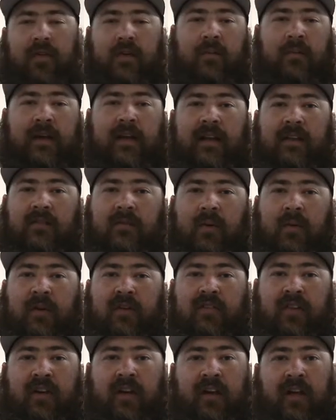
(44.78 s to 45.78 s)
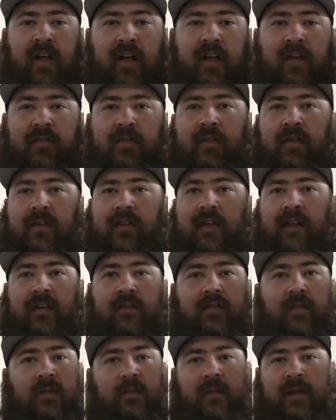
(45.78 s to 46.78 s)
few minutes when we shut it off, and then
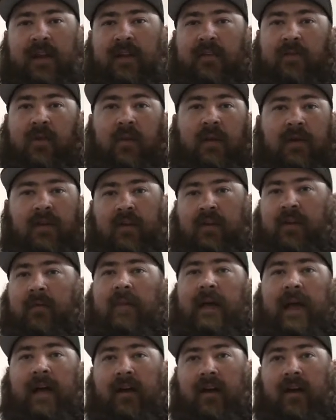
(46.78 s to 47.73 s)
a few minutes when we turned it back